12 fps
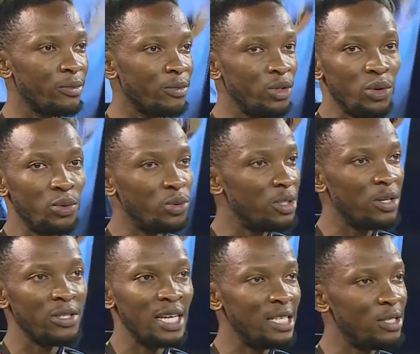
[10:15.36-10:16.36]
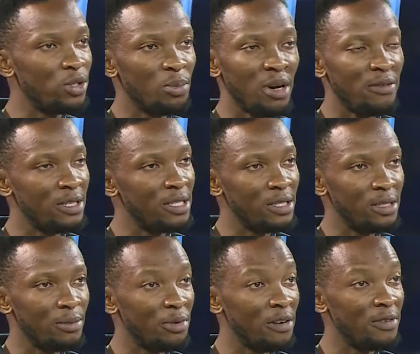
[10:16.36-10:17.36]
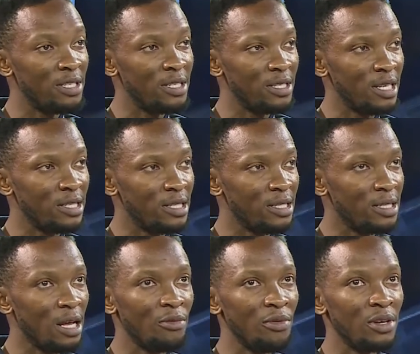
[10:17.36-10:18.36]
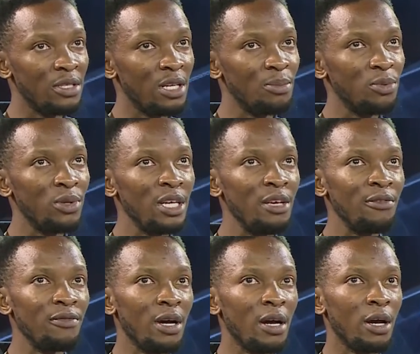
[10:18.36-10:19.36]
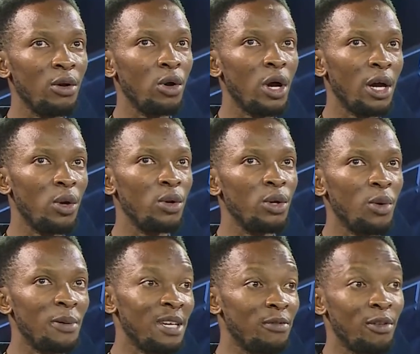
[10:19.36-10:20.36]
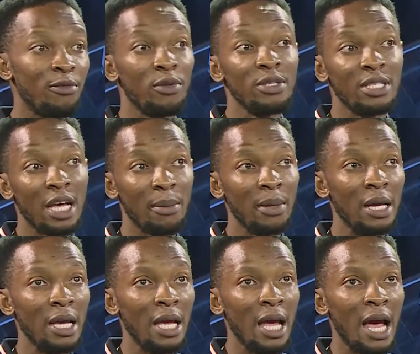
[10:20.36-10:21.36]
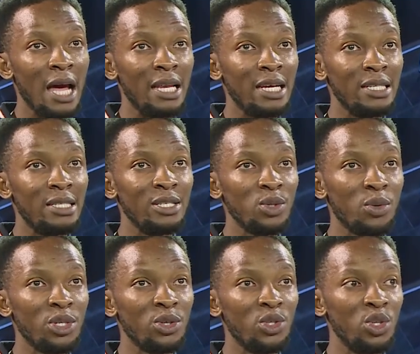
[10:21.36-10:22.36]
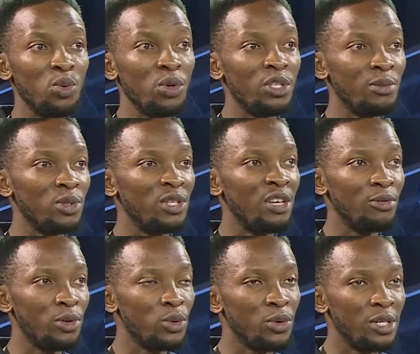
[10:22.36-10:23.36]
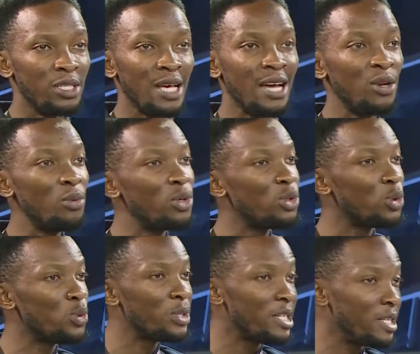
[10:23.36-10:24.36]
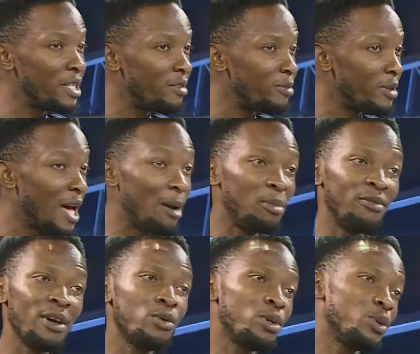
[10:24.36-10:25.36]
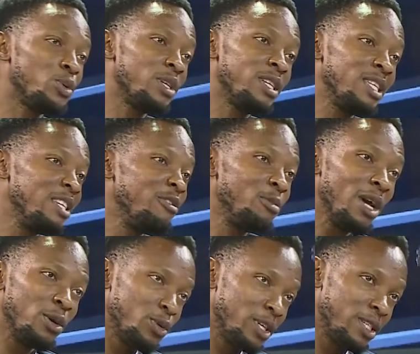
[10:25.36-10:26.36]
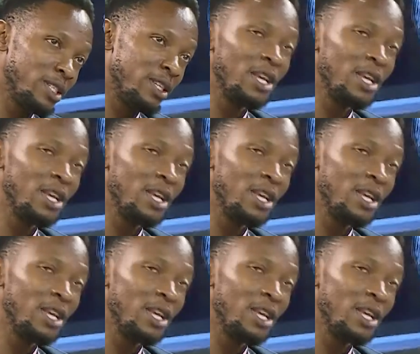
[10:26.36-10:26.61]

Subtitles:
You would just edit your privacy settings. Now, for example, if I go on your website for the first time, and there's this question: do you want me to give you cookies? I don't want your cookie. Give me. I prefer kuli. Leave me your cookies.